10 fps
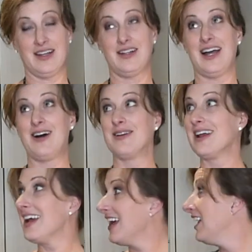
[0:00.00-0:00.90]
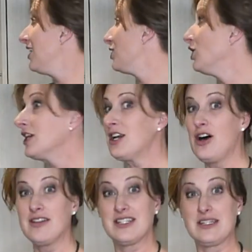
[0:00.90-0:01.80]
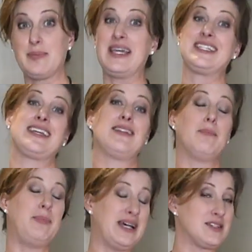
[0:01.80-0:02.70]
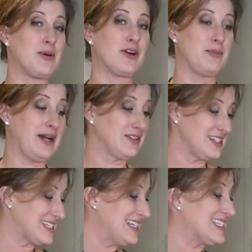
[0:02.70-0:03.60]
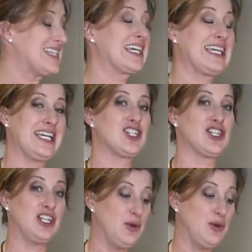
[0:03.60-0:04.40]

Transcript: Cloud. Look at all this space, and the best part about this is the kitchen.